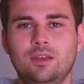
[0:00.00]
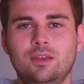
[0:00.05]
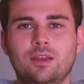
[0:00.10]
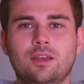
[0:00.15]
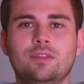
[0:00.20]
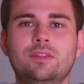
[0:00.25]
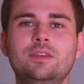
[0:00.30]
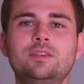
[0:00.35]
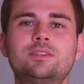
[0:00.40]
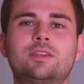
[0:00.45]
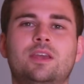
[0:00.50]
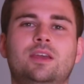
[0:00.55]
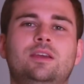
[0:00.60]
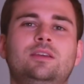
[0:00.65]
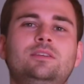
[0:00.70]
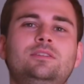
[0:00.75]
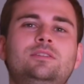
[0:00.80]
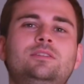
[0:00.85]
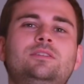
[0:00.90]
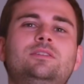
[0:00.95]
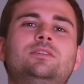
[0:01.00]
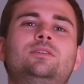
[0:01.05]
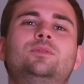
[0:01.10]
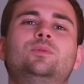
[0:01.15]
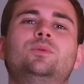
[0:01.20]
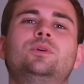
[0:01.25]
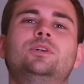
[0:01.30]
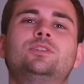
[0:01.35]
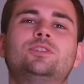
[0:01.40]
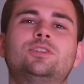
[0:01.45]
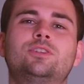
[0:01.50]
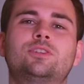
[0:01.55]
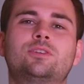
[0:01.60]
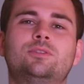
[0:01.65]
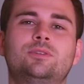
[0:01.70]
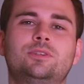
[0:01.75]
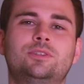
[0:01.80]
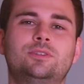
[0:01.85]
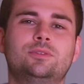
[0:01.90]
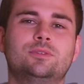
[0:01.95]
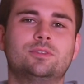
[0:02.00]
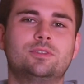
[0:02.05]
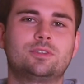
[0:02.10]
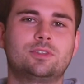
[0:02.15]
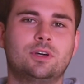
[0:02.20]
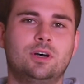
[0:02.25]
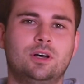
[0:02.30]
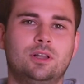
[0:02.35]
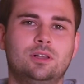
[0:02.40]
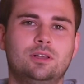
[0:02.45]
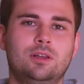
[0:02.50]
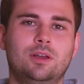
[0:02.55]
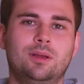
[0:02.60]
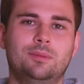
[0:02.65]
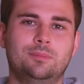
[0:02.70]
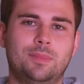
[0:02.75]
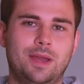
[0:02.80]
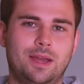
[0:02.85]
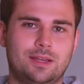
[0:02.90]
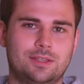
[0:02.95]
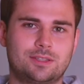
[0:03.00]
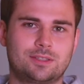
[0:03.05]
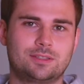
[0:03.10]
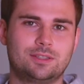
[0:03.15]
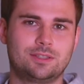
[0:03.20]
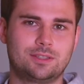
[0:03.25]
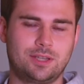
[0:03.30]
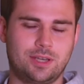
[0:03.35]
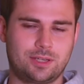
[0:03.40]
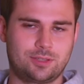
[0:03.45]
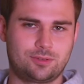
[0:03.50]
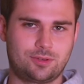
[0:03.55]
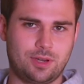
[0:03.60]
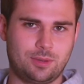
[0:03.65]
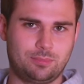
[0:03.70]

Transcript: In this case, we're just going to install a mask detector